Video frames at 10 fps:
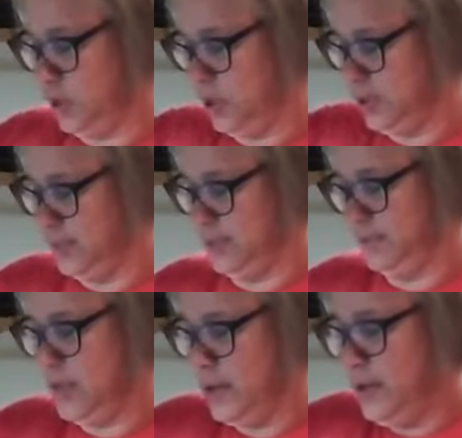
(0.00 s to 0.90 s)
with
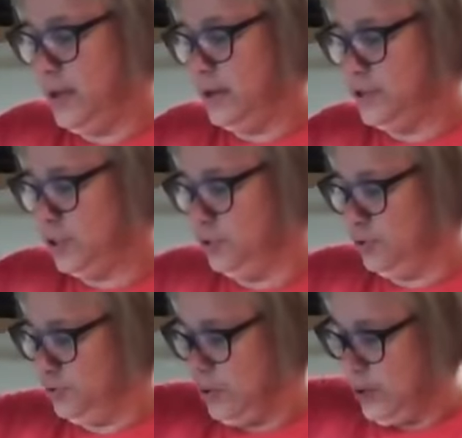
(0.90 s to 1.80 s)
autism
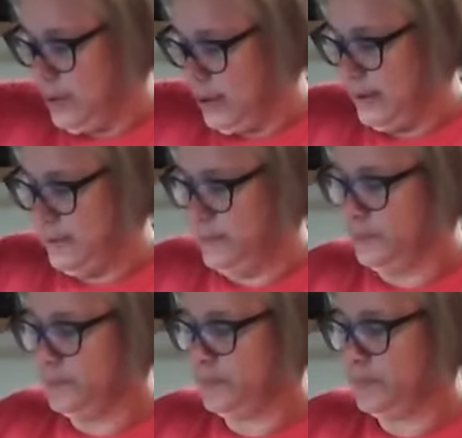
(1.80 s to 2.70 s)
to kind
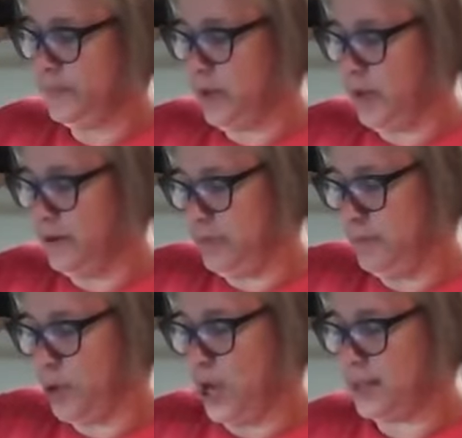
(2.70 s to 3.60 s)
of be
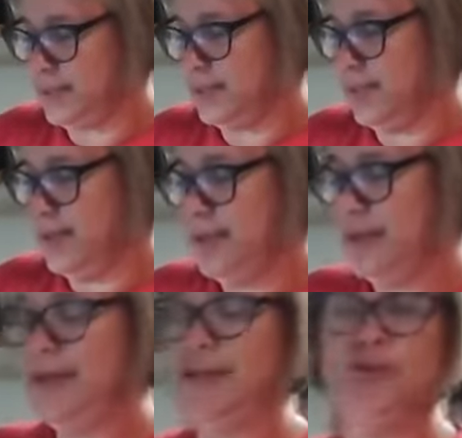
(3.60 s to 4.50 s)
brought
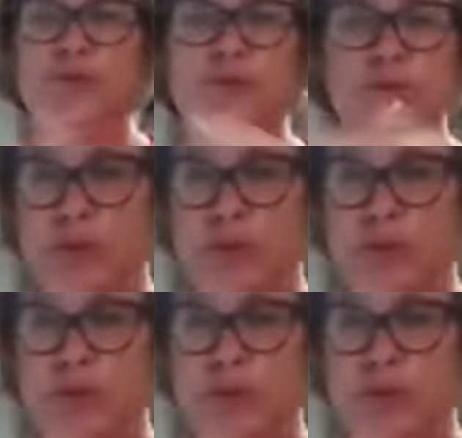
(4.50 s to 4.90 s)
into a